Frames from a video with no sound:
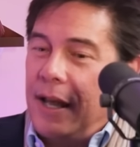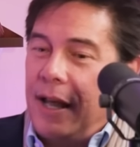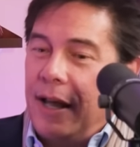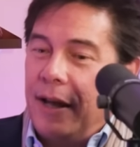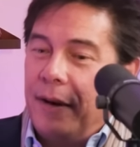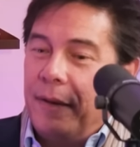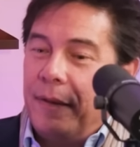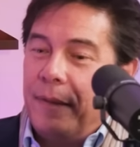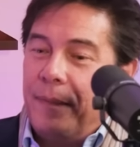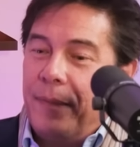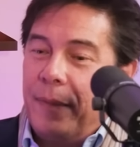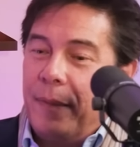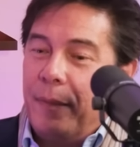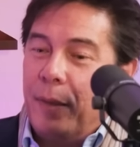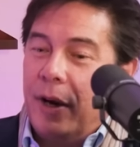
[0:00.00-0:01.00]
And
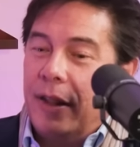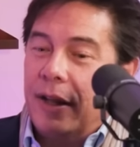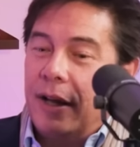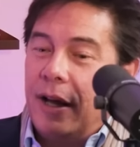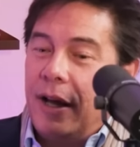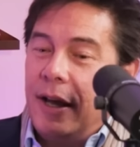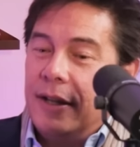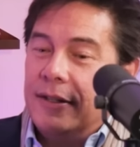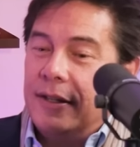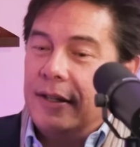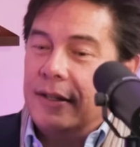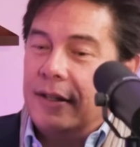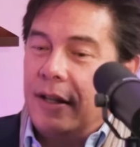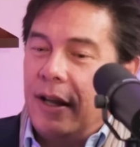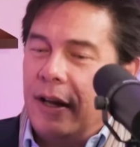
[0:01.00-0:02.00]
one of the guys
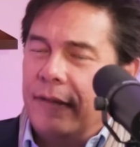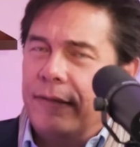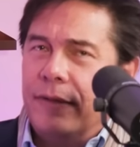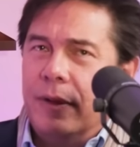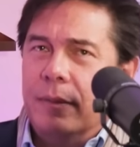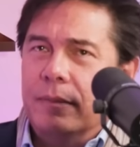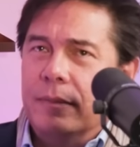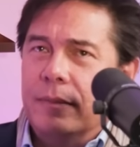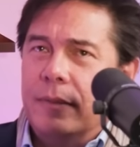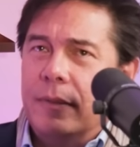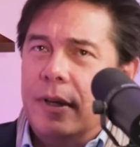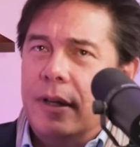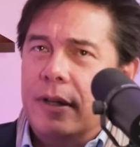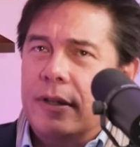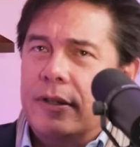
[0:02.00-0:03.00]
is like from
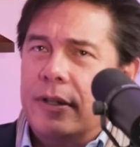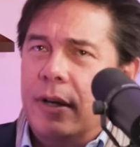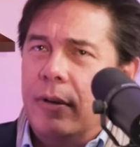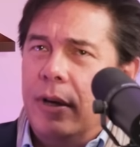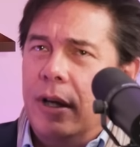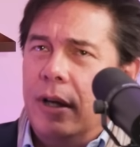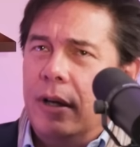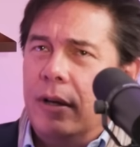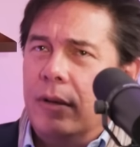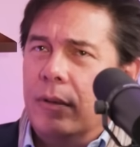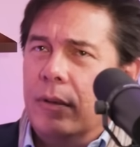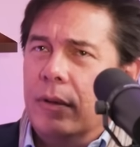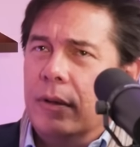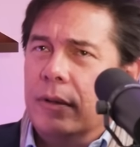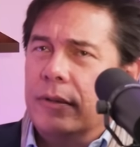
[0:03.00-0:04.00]
Syria
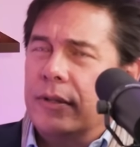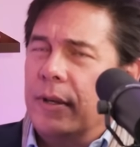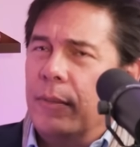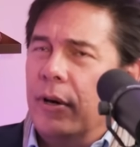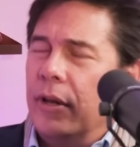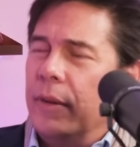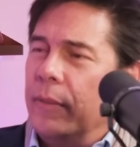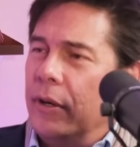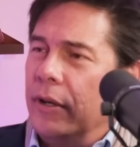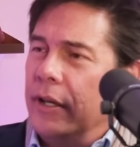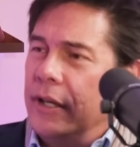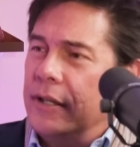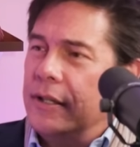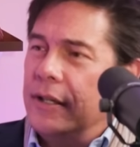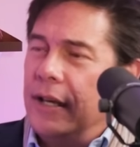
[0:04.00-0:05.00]
or somewhere in the Middle
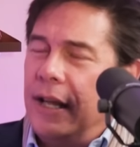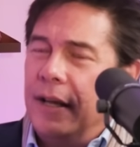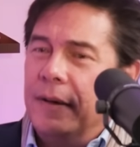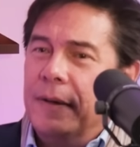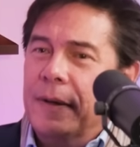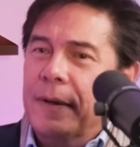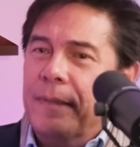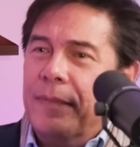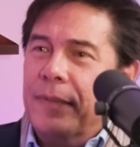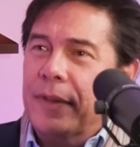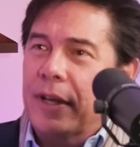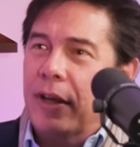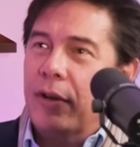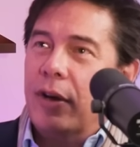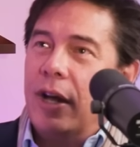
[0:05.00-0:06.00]
East. And
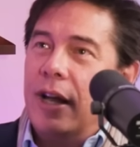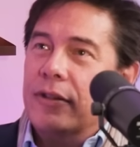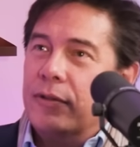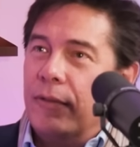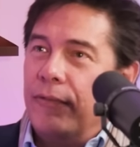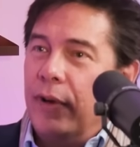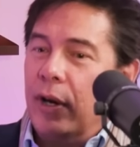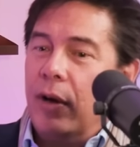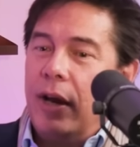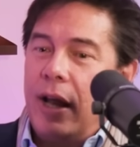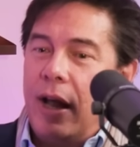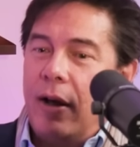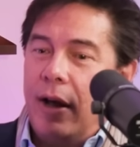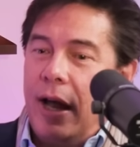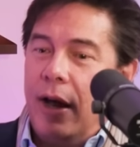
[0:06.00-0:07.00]
the other guys are figuring
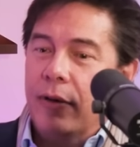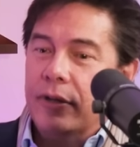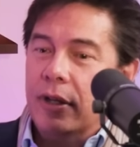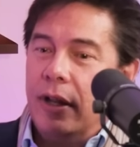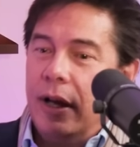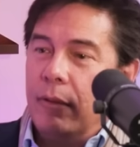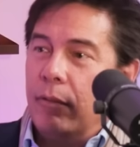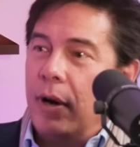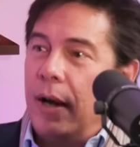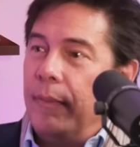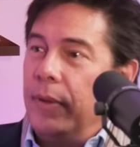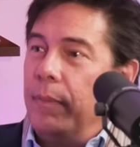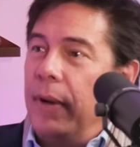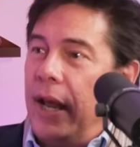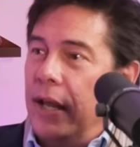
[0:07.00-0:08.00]
out how to like rob
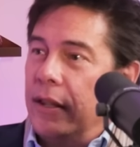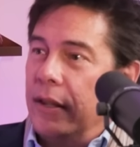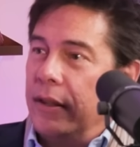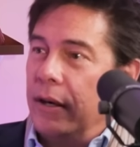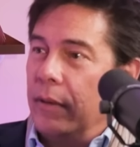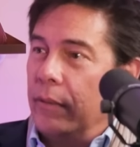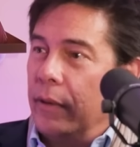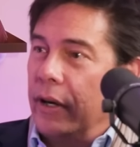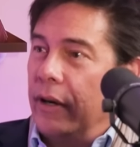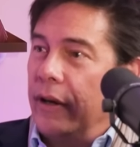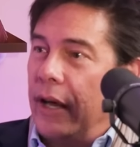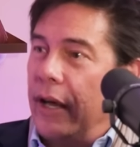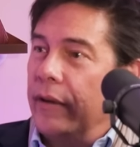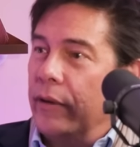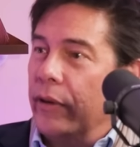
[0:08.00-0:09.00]
the bank that they're working
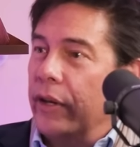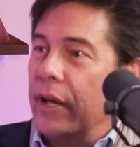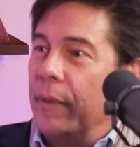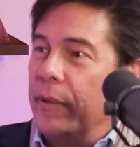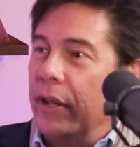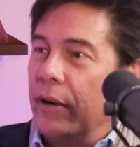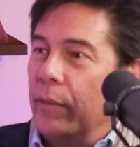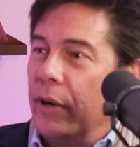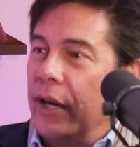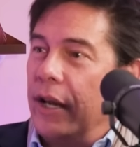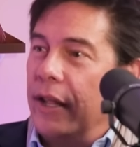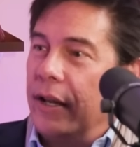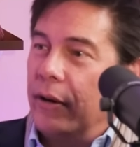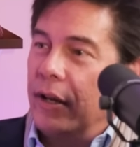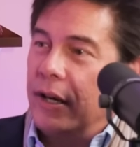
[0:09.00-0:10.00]
at or the company they're working
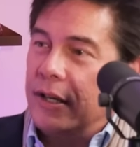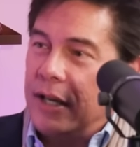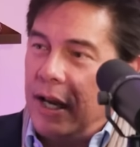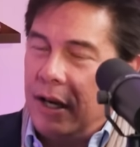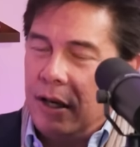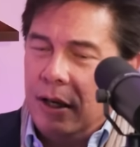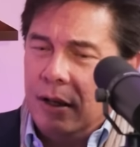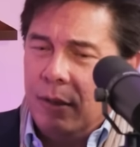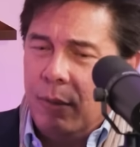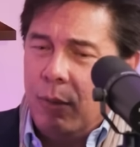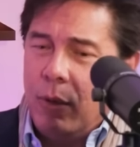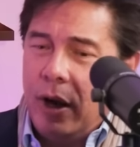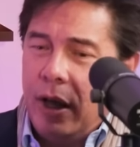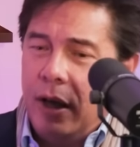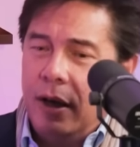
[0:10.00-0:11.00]
at. They're going to take
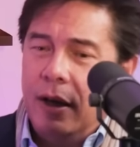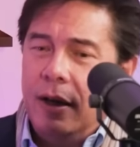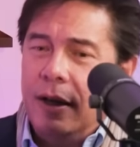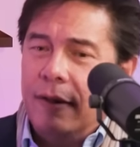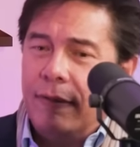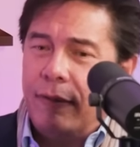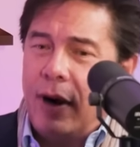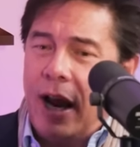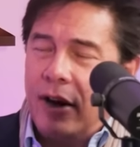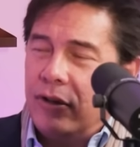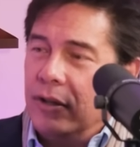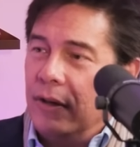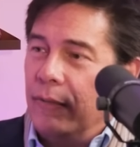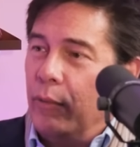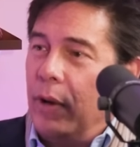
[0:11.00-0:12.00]
one
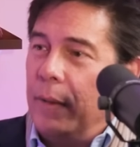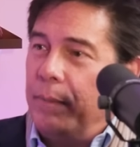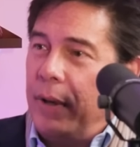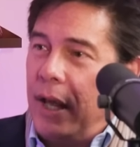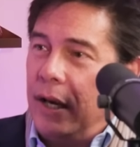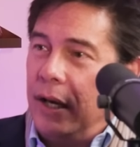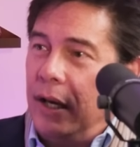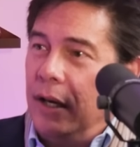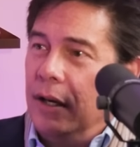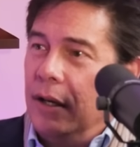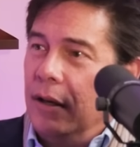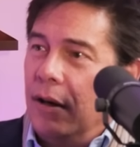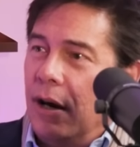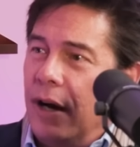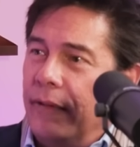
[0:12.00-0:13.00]
fraction of one penny
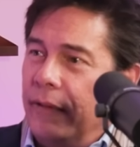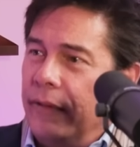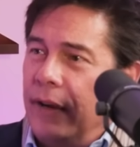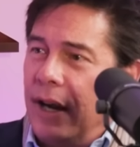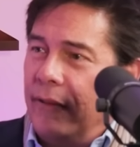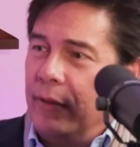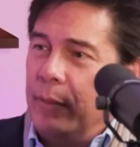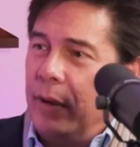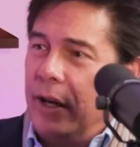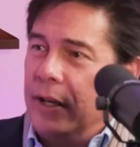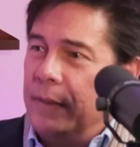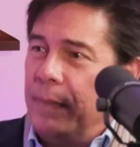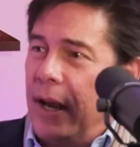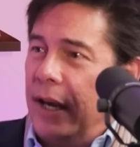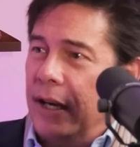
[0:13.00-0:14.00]
off of
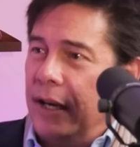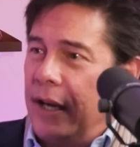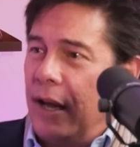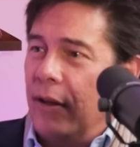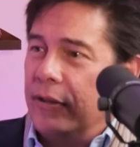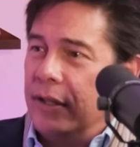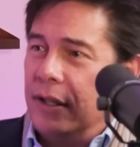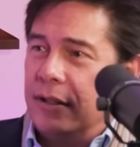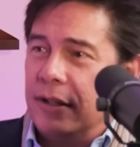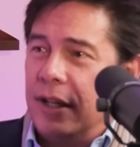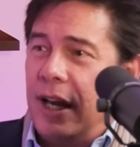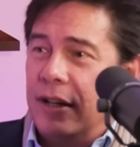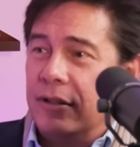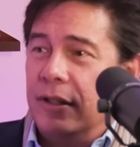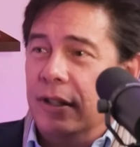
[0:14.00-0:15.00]
everybody's bank accounts. It's
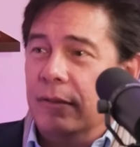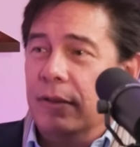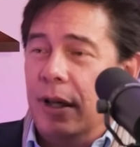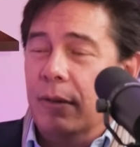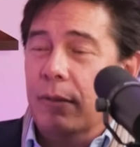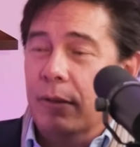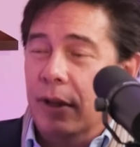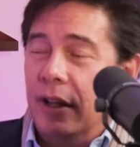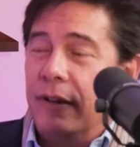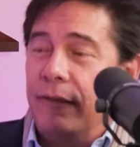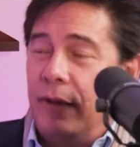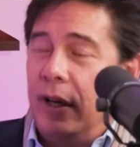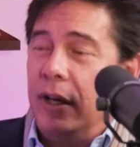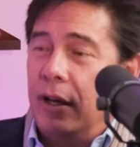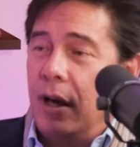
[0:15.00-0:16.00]
actually a really funny